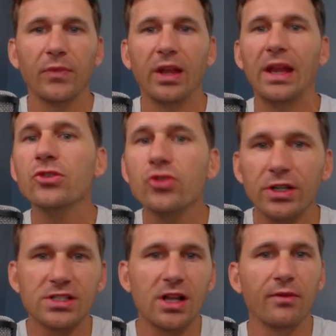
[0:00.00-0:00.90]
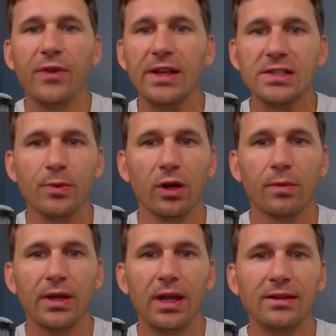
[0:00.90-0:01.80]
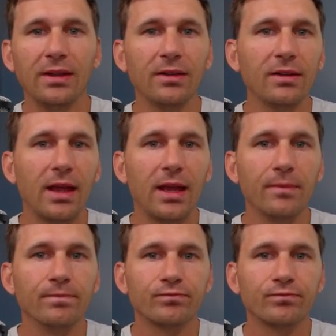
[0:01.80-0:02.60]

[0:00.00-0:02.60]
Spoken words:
interest on Facebook. But at the end of the day,